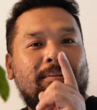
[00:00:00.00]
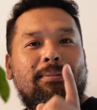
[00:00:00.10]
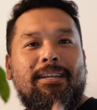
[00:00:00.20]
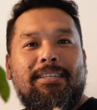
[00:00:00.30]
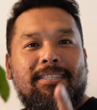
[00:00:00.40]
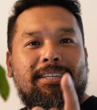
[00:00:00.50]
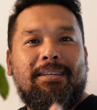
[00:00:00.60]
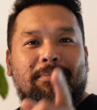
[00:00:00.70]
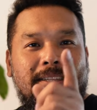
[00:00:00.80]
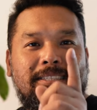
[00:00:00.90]
please
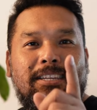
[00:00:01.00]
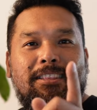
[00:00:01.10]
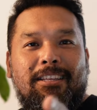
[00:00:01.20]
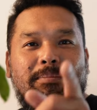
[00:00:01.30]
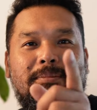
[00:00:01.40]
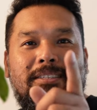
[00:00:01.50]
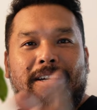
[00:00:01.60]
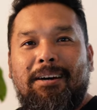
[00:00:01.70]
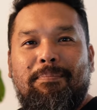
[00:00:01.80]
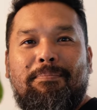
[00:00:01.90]
give this a thumbs
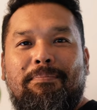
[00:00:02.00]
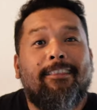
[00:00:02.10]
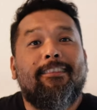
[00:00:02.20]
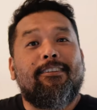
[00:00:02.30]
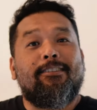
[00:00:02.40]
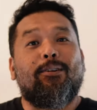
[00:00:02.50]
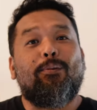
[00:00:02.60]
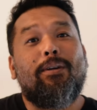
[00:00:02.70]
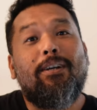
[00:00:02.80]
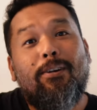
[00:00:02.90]
up. So
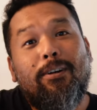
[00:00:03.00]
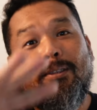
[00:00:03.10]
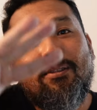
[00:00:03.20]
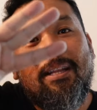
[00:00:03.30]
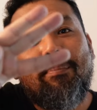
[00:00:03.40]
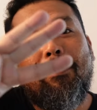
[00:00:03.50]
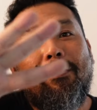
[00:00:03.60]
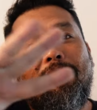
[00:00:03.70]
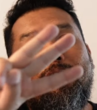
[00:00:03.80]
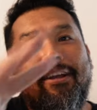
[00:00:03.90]
we're on to number
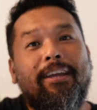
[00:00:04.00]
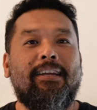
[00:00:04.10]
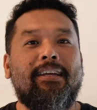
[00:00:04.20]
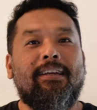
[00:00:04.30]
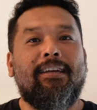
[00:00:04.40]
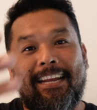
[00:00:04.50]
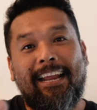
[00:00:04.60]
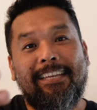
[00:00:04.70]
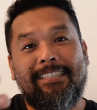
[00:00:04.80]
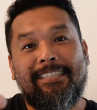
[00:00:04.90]
3.
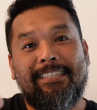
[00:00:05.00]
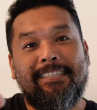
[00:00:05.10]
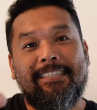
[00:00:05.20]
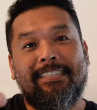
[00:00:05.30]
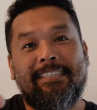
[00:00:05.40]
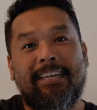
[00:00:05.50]
Tres.